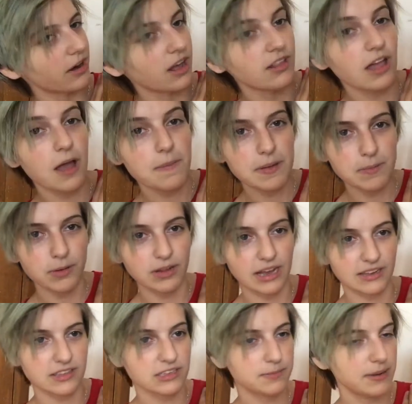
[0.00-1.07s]
lot of people
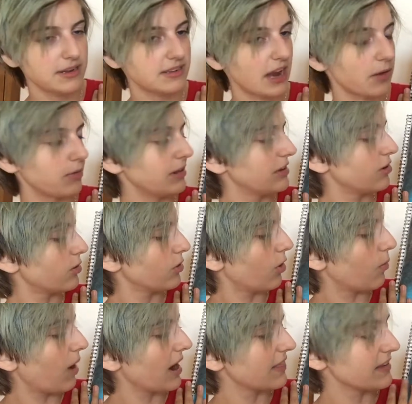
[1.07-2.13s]
like this piece. I really don't know
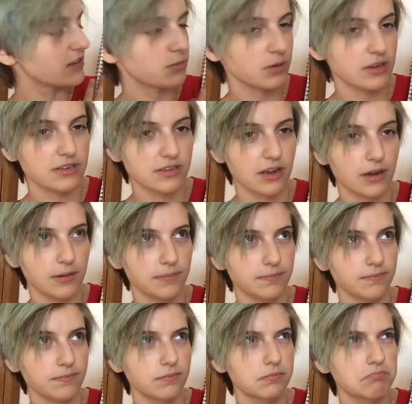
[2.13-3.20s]
why. This was,
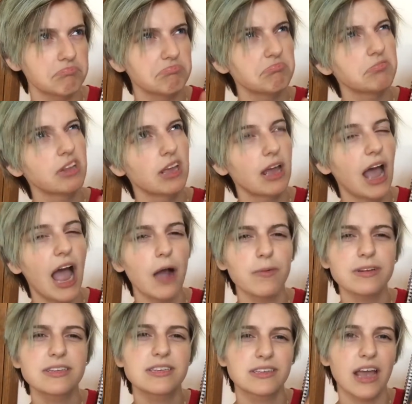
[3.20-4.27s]
I
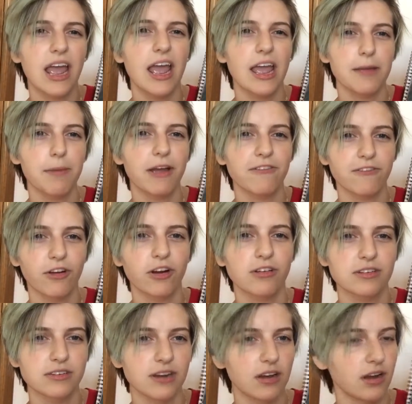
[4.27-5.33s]
would say my
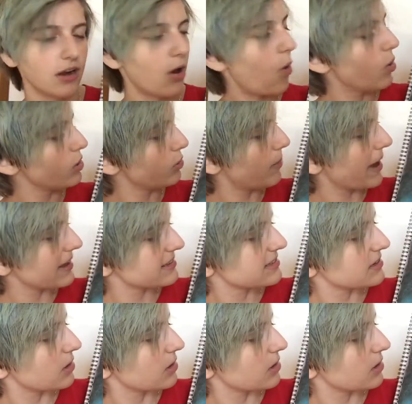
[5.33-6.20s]
first oil pastel